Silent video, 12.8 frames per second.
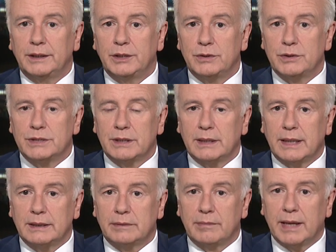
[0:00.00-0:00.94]
news
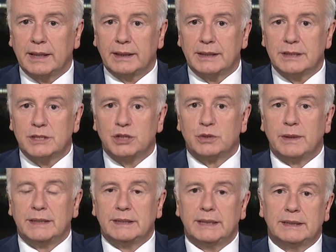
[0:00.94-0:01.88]
tonight. A man in his
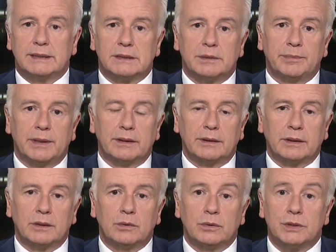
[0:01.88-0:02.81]
20s has appeared in
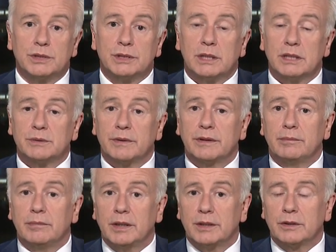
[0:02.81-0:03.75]
court charged with the
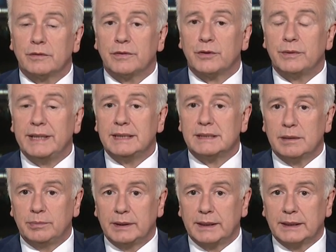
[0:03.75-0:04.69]
murder of three
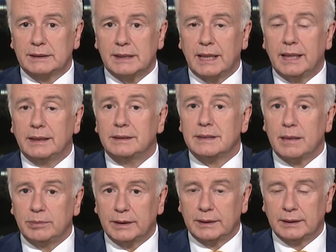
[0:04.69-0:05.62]
siblings in
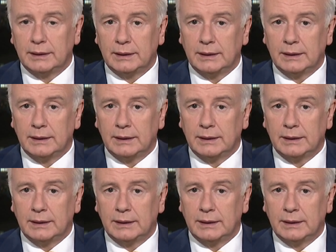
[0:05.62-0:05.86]
Dublin.